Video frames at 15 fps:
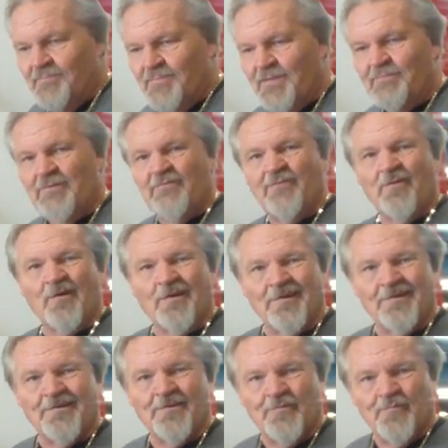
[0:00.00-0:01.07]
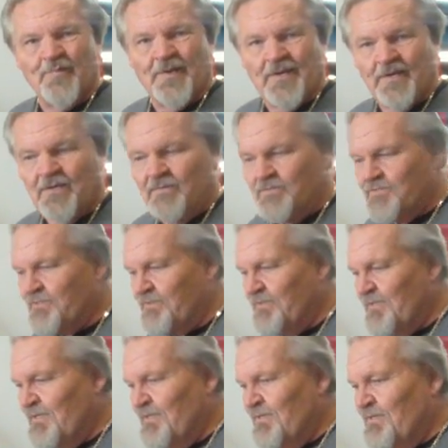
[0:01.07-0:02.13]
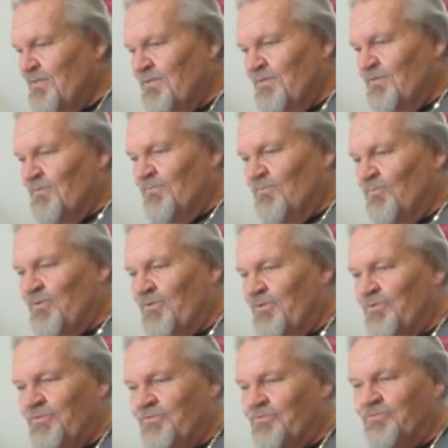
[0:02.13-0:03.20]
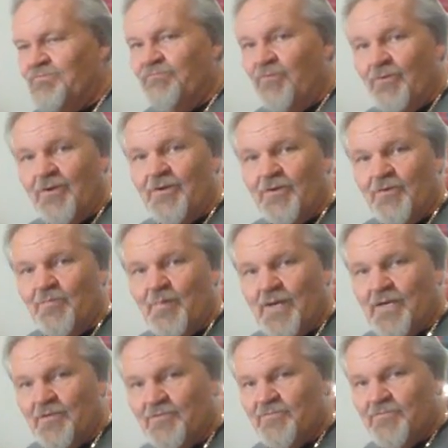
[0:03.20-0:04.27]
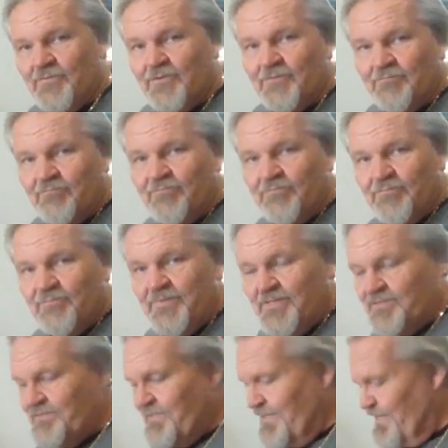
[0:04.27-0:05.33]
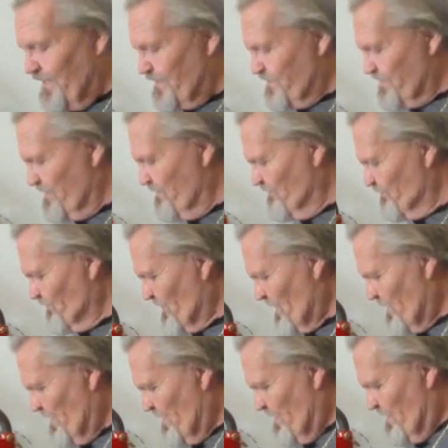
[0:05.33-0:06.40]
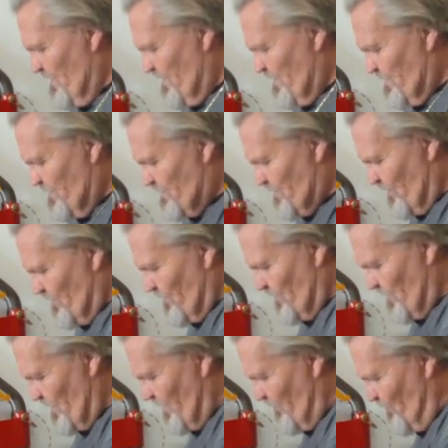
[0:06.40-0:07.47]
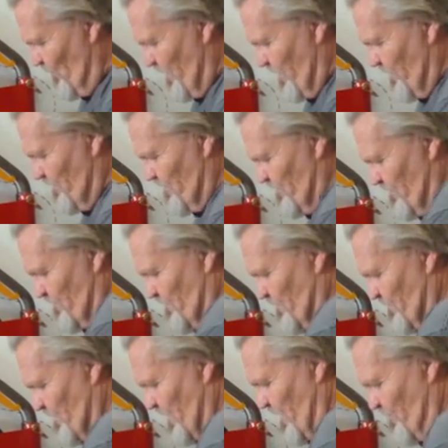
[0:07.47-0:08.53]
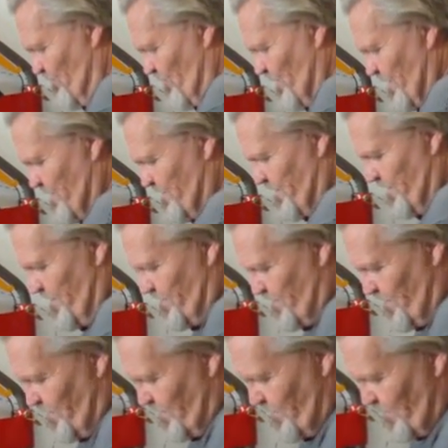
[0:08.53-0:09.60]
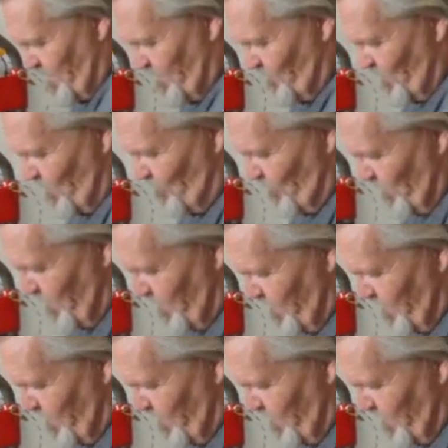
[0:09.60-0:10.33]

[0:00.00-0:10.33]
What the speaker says: maybe 400 pounds. So we use 400 pounds for this test. So if we operate this and we bring